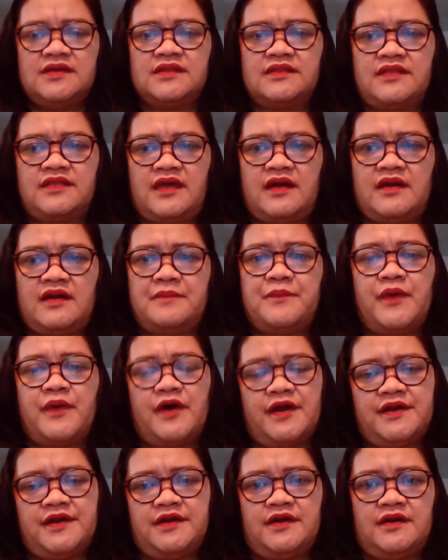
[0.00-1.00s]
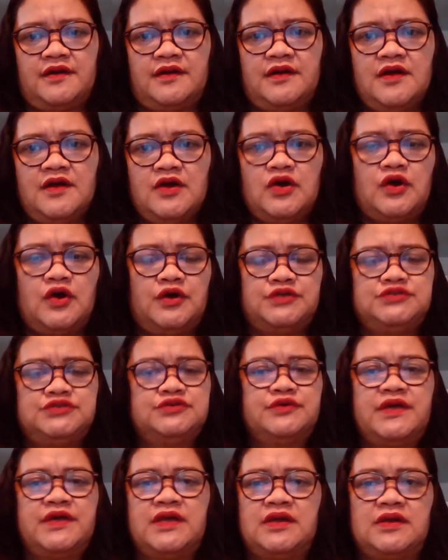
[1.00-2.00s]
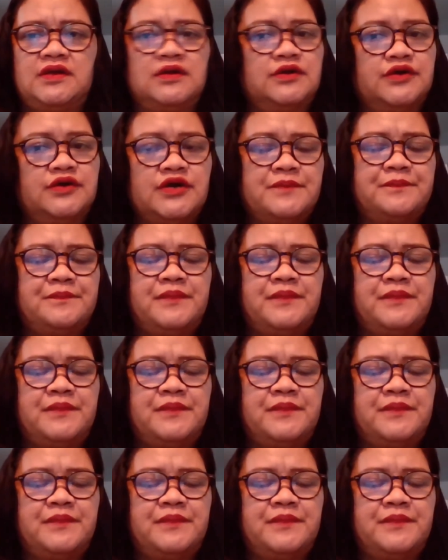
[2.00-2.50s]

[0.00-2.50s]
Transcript: their partner, or during group